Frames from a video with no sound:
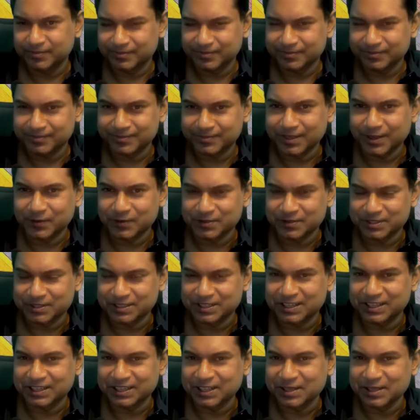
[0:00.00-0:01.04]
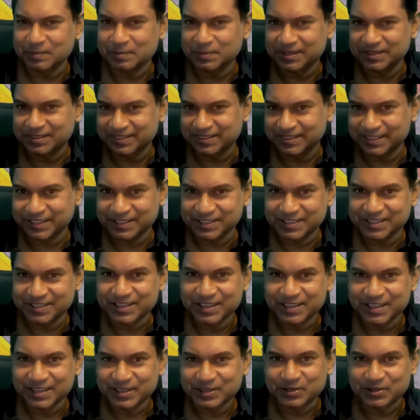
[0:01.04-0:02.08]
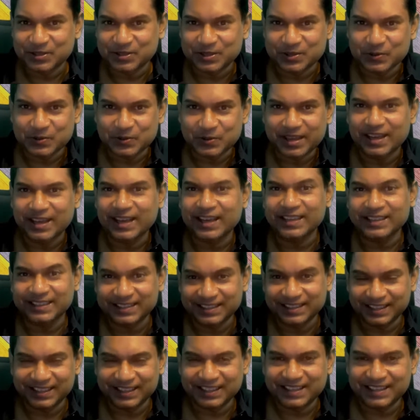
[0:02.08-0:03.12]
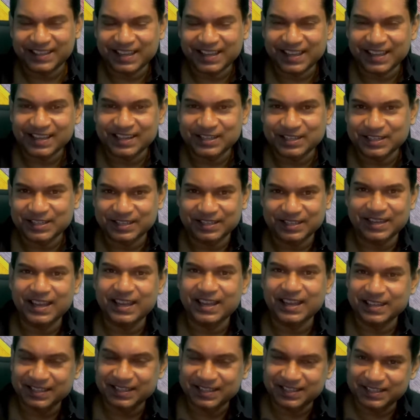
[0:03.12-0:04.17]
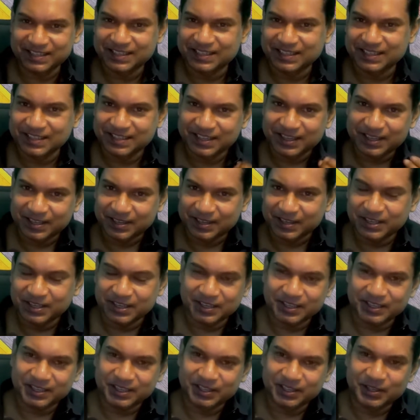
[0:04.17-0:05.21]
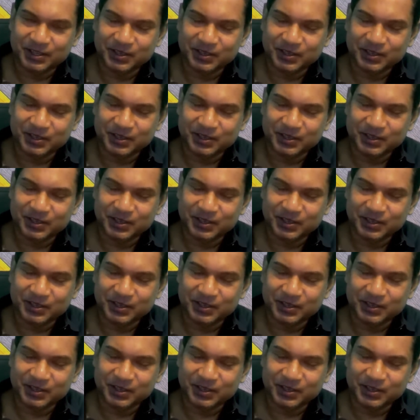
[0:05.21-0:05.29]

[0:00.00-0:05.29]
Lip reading: That was a clear message to the way I think, and to